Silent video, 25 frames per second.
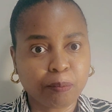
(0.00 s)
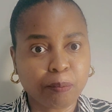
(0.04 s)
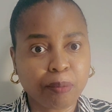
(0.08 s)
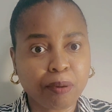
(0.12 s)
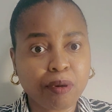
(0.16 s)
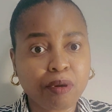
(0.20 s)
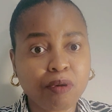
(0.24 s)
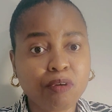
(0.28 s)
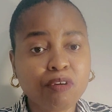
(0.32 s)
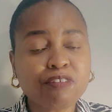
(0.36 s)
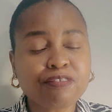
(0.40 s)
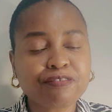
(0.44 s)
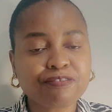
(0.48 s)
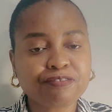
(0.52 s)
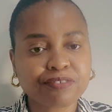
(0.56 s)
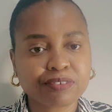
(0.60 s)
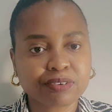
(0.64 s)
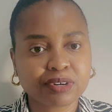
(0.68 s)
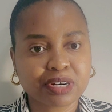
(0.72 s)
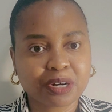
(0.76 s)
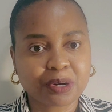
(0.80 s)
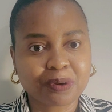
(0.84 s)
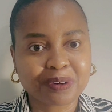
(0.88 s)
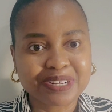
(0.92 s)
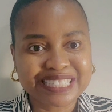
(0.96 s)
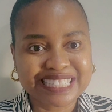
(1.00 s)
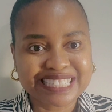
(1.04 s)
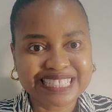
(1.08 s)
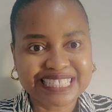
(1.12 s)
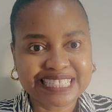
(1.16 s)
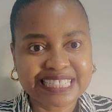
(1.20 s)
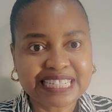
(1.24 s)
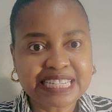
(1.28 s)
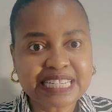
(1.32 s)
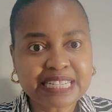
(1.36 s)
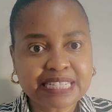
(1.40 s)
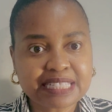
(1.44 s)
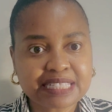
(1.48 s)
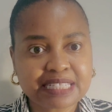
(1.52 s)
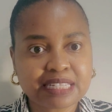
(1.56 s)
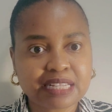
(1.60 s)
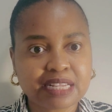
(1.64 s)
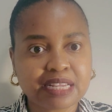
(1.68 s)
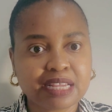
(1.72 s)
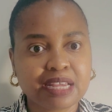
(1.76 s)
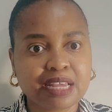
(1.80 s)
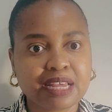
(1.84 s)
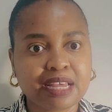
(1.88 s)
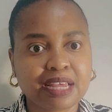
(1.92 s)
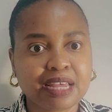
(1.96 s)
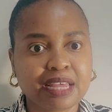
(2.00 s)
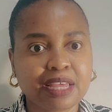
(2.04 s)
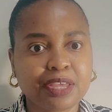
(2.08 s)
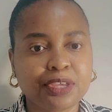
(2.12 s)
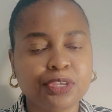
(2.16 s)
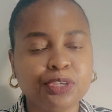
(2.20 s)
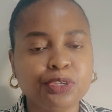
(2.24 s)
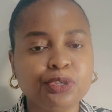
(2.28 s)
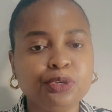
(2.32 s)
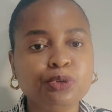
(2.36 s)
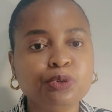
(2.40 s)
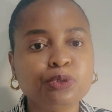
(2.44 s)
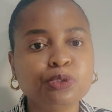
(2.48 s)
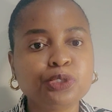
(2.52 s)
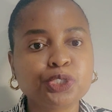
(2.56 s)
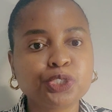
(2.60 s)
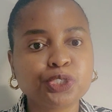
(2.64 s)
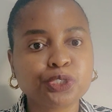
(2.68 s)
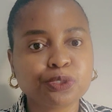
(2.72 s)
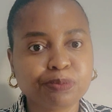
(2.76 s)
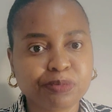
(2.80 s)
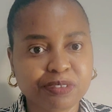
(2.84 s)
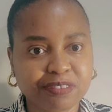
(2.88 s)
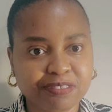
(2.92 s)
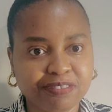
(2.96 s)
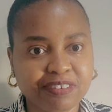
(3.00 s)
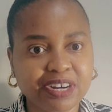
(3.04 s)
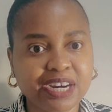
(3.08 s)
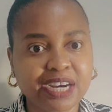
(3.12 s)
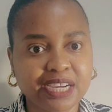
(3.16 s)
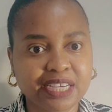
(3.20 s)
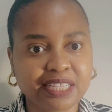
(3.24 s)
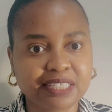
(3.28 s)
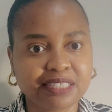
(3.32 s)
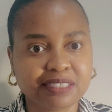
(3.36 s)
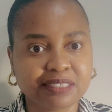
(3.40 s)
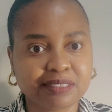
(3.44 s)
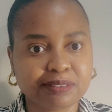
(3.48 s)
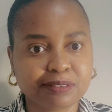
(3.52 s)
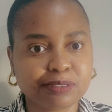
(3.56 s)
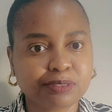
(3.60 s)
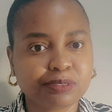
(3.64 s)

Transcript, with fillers: proof, receipt, you should be fine.